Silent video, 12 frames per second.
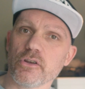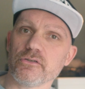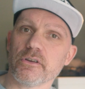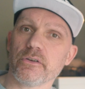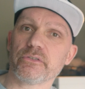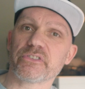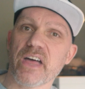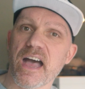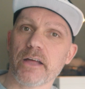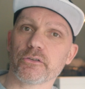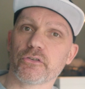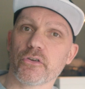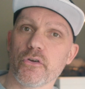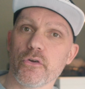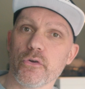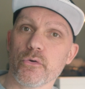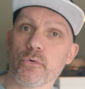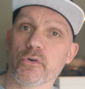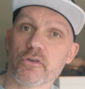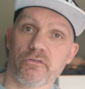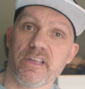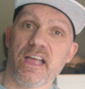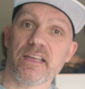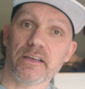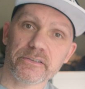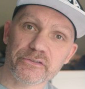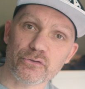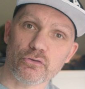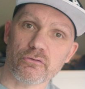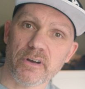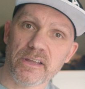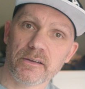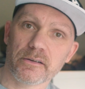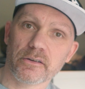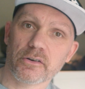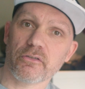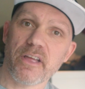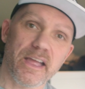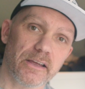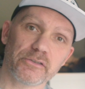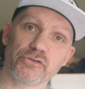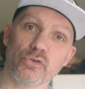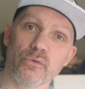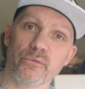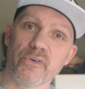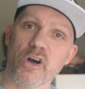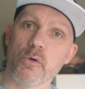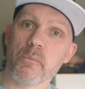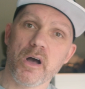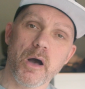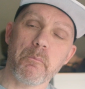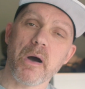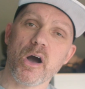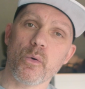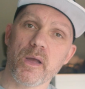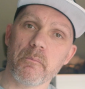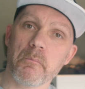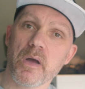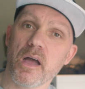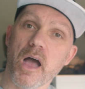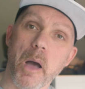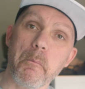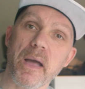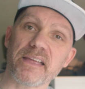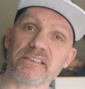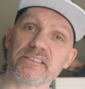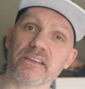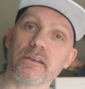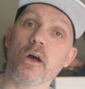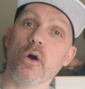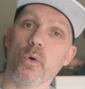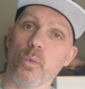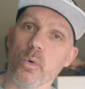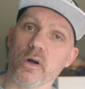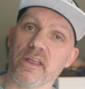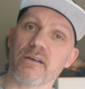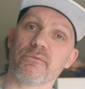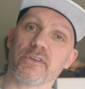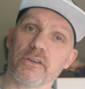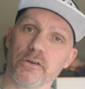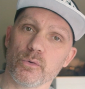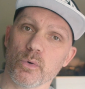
you use that to create a story, create a short film, a poem, a painting, whatever you